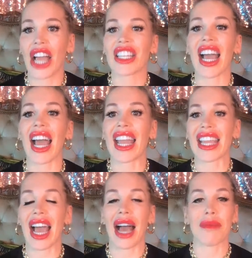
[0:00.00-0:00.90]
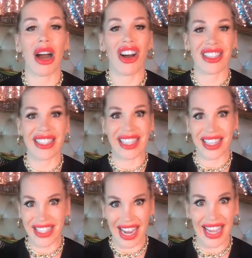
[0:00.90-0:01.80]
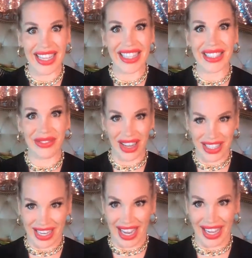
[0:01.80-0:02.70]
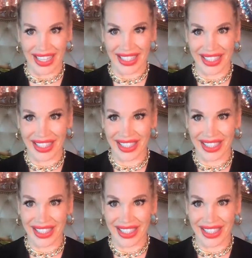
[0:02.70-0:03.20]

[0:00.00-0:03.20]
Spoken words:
Okay, Aman, Sunday is fun day.